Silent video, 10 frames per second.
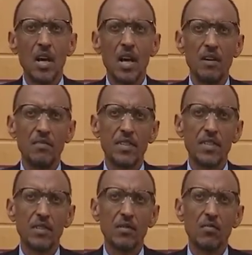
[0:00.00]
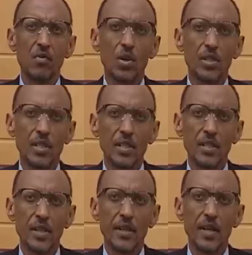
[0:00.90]
harvesting of water
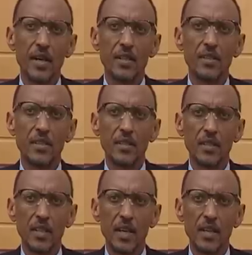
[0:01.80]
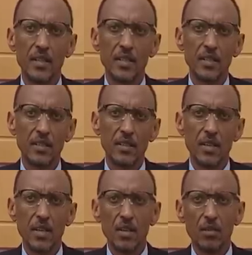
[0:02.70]
and harnessing energy
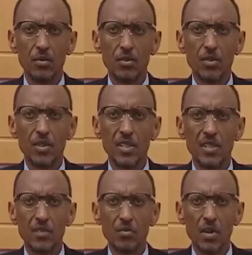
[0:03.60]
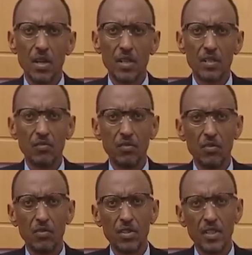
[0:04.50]
resources as well as for